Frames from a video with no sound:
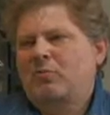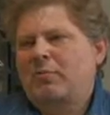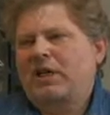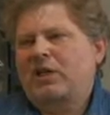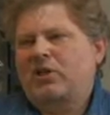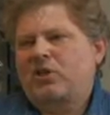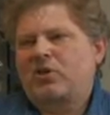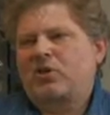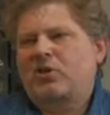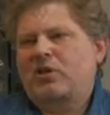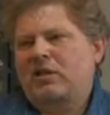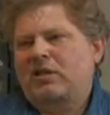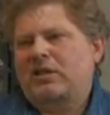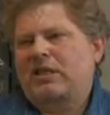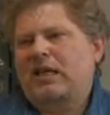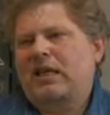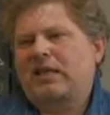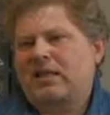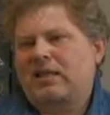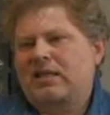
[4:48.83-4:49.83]
We'll make sure to
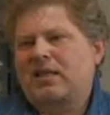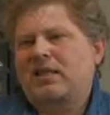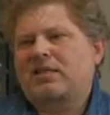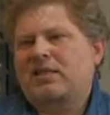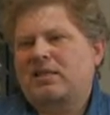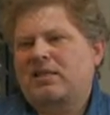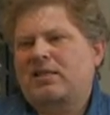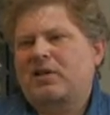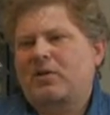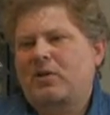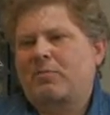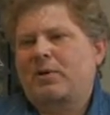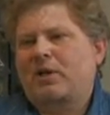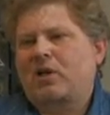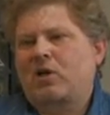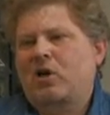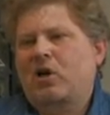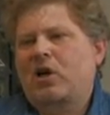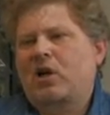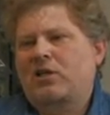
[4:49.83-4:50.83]
take the necessary
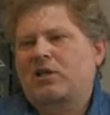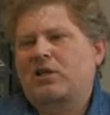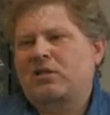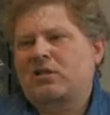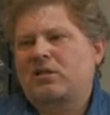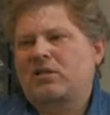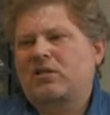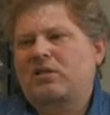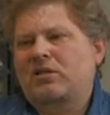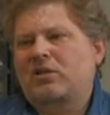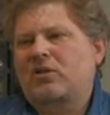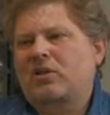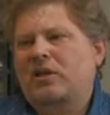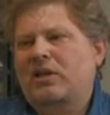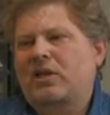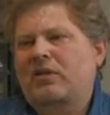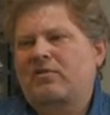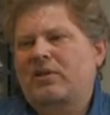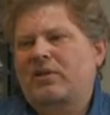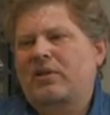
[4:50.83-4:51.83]
precautions so
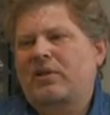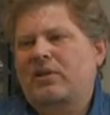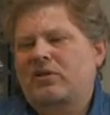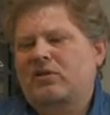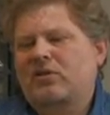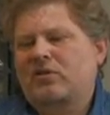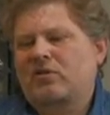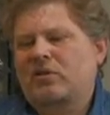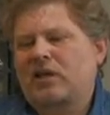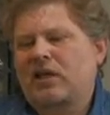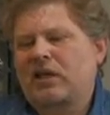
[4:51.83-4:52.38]
that everything's